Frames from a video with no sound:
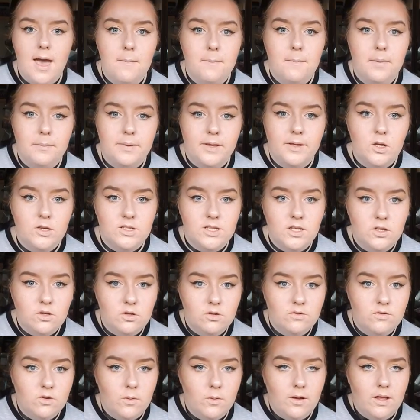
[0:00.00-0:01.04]
But because I do
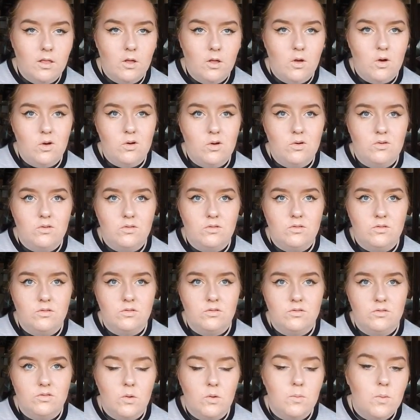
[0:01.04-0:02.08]
have quite a lot
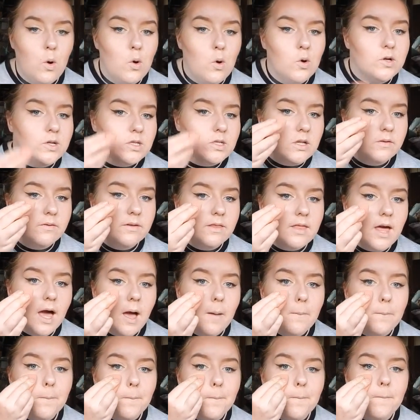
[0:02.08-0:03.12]
of pores and stuff like
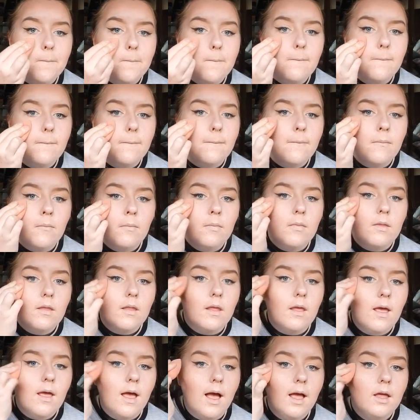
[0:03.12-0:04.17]
that,
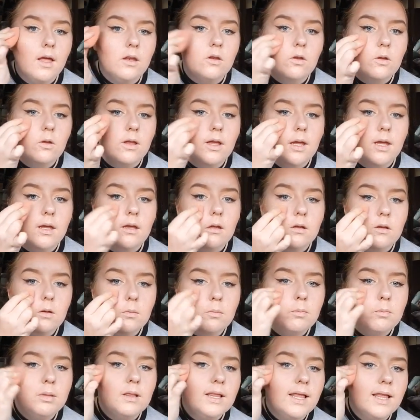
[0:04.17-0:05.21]
I do like to
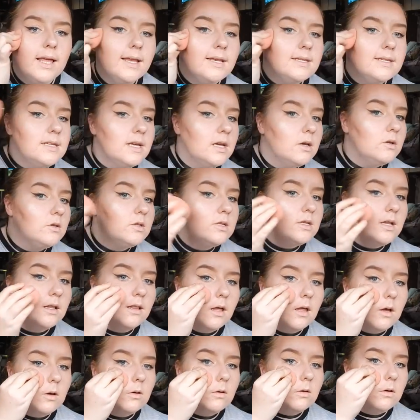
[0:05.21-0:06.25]
blend it out just a
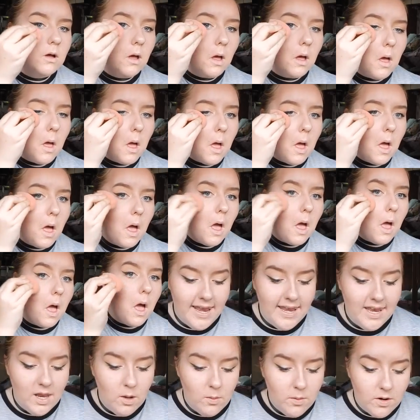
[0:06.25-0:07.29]
little.
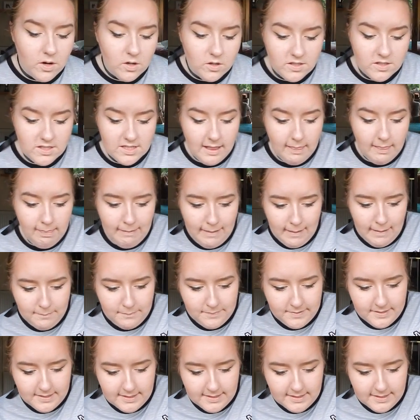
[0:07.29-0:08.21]
And now we're on to the lips.